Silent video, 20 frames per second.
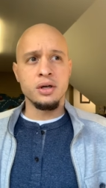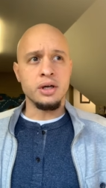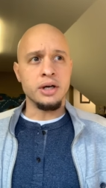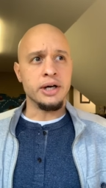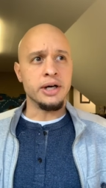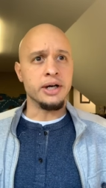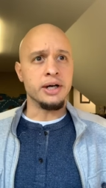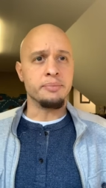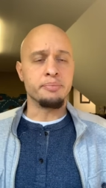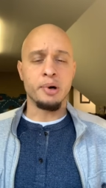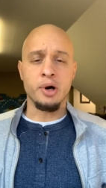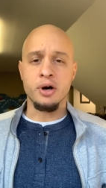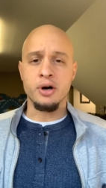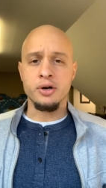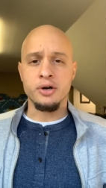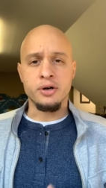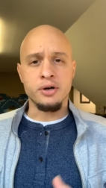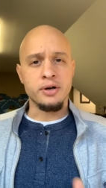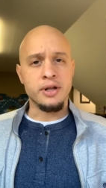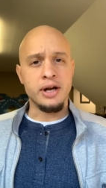
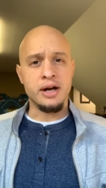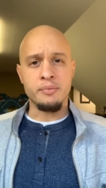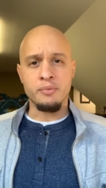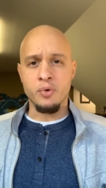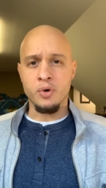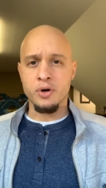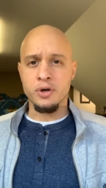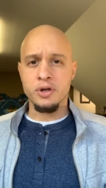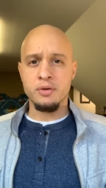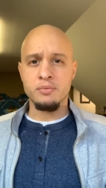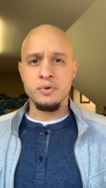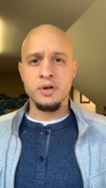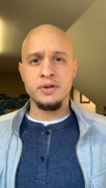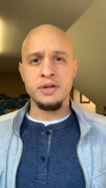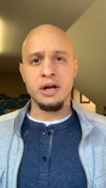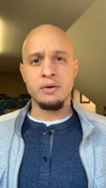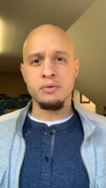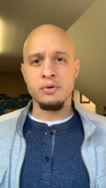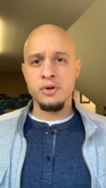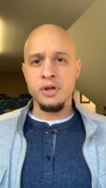partner that I'm working with
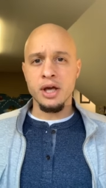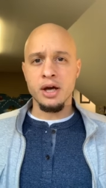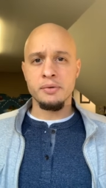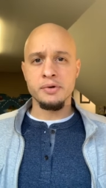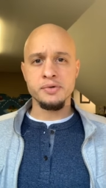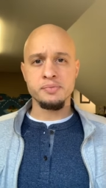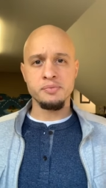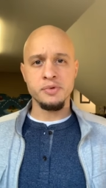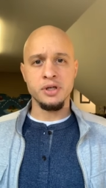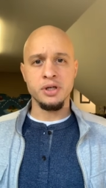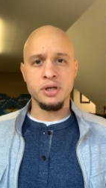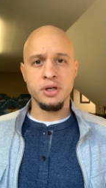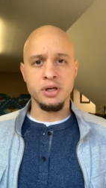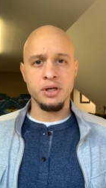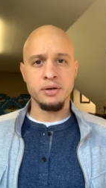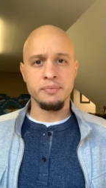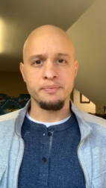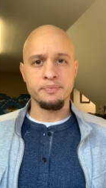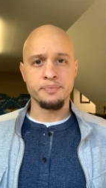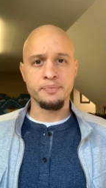that really helps me
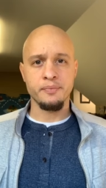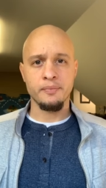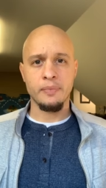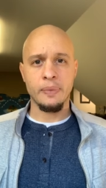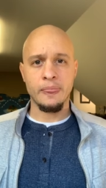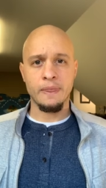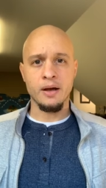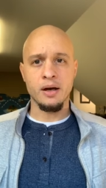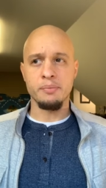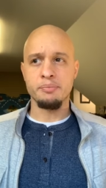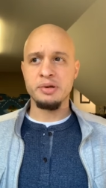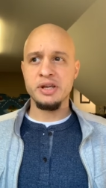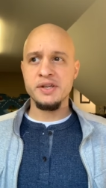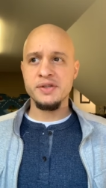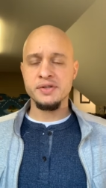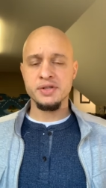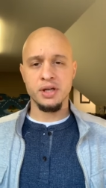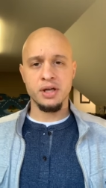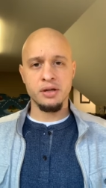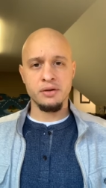
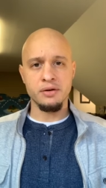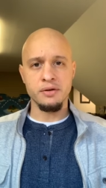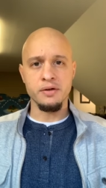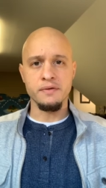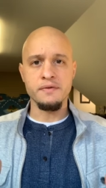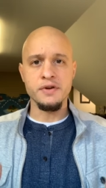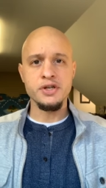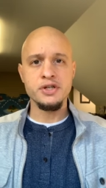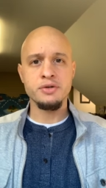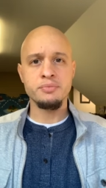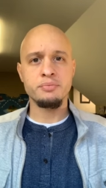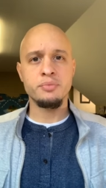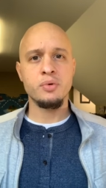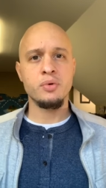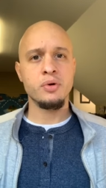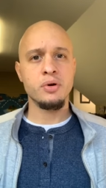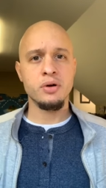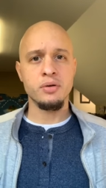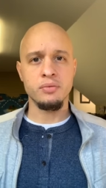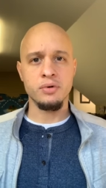piece together the vision
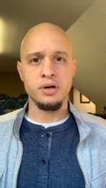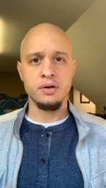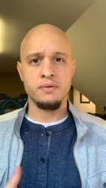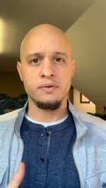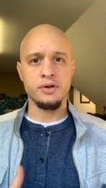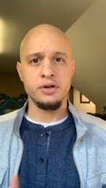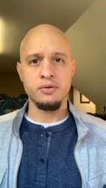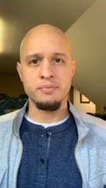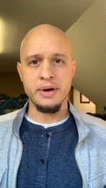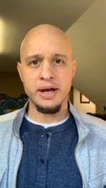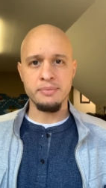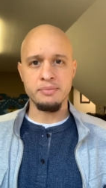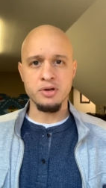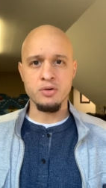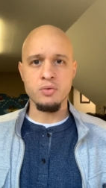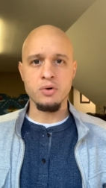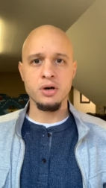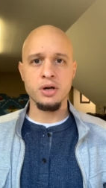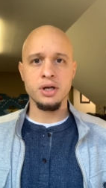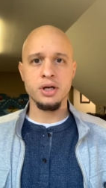board or whatever you might be
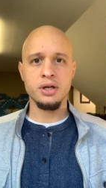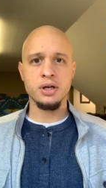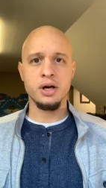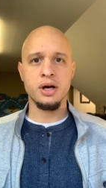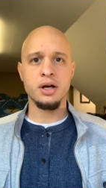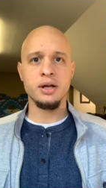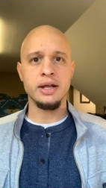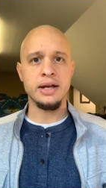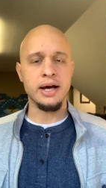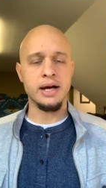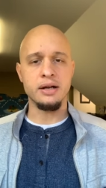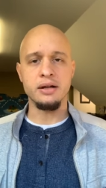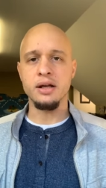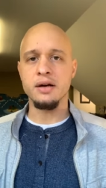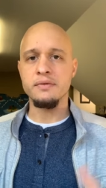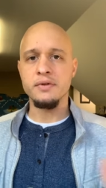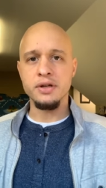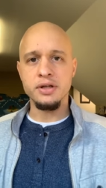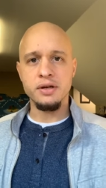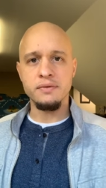working on, and I'd
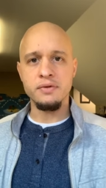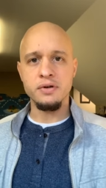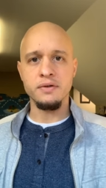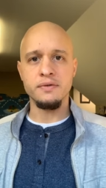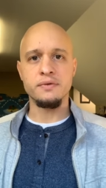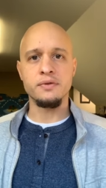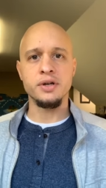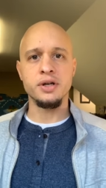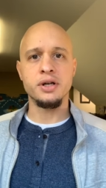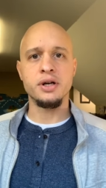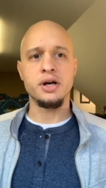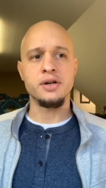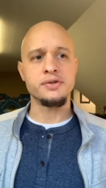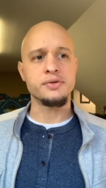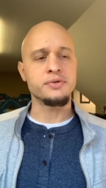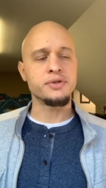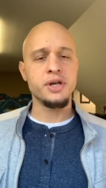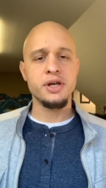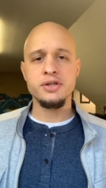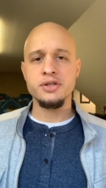love to give you a free
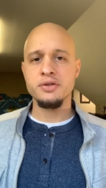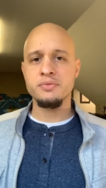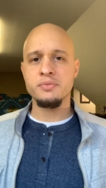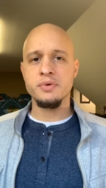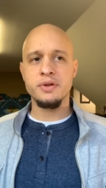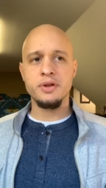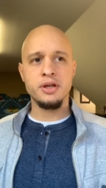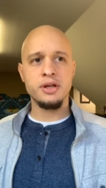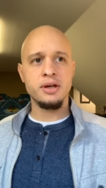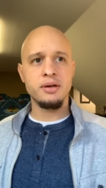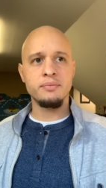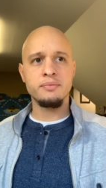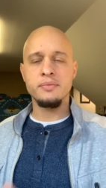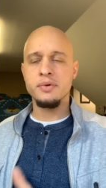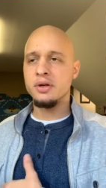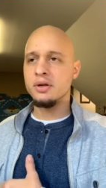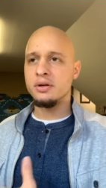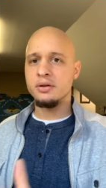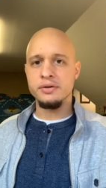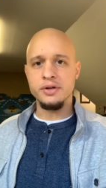consultation with him.
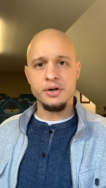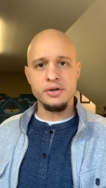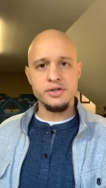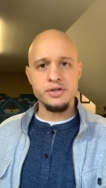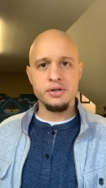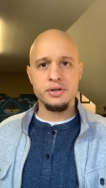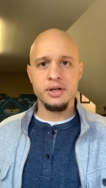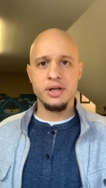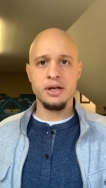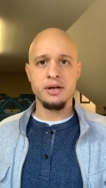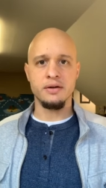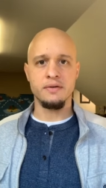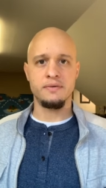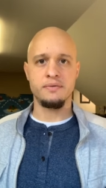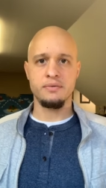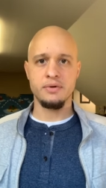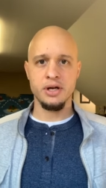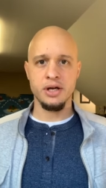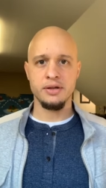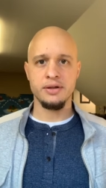There's your
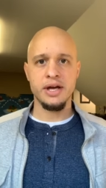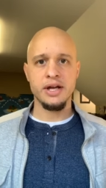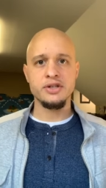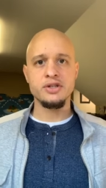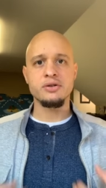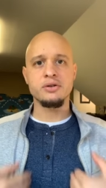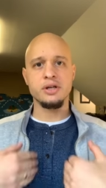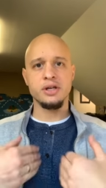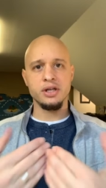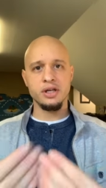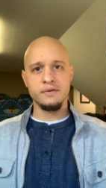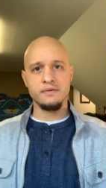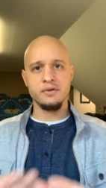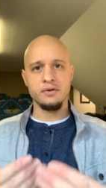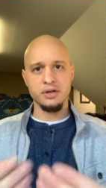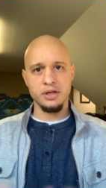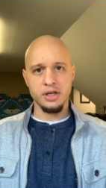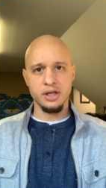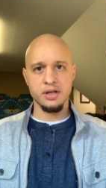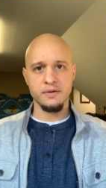gift, right? That's your
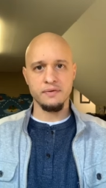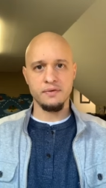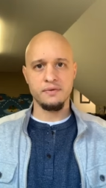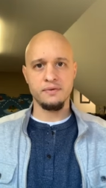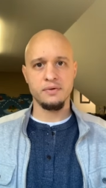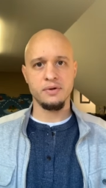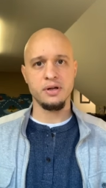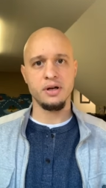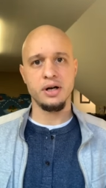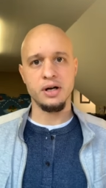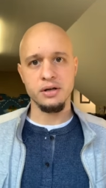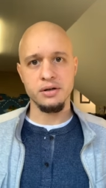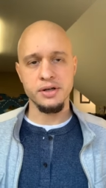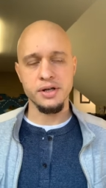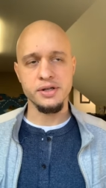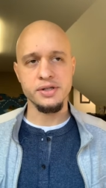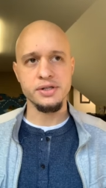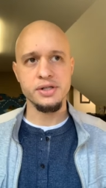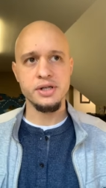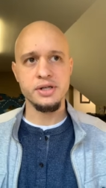gift for the
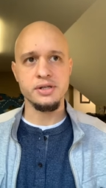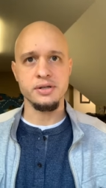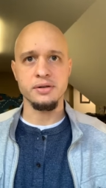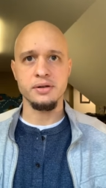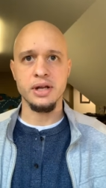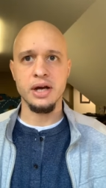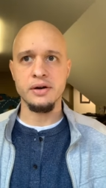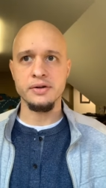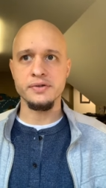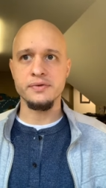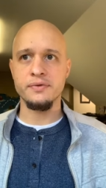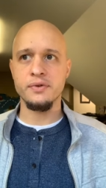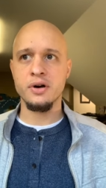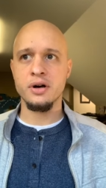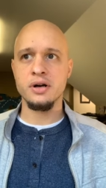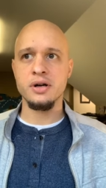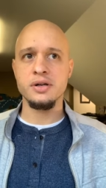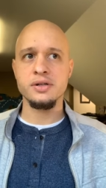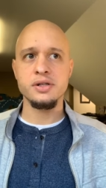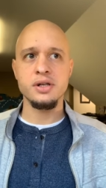holiday season. Now, as
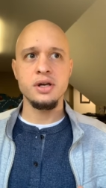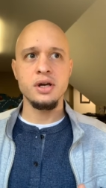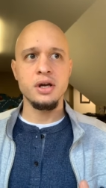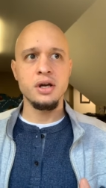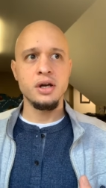far as